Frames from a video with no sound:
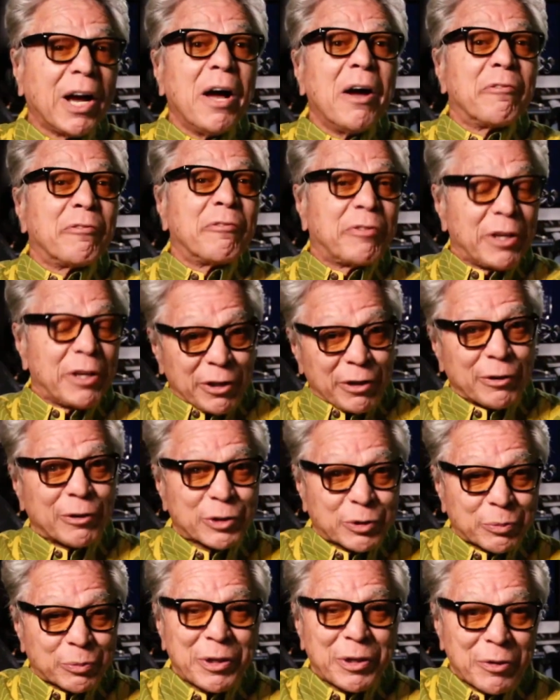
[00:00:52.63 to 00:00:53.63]
videos
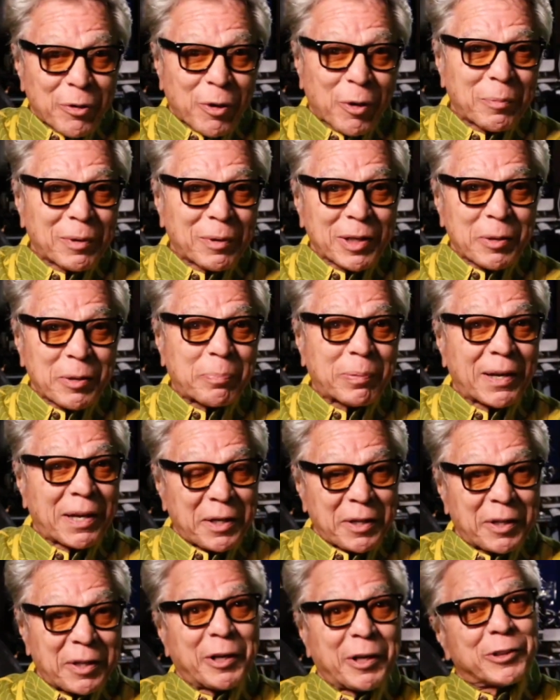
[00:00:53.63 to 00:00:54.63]
we normally play
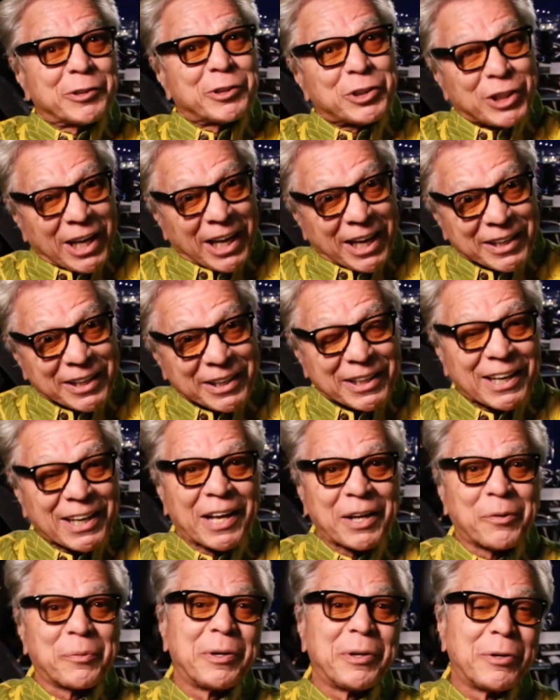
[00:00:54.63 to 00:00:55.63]
there, chatted
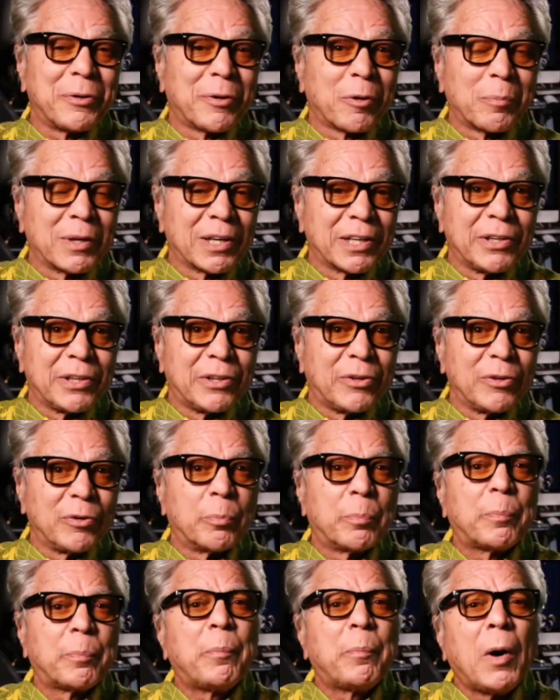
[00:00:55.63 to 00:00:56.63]
like we normally do,
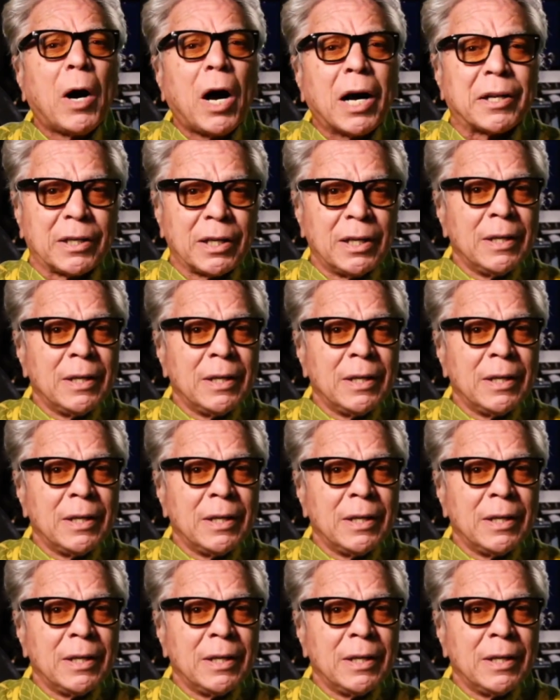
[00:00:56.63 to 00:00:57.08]
but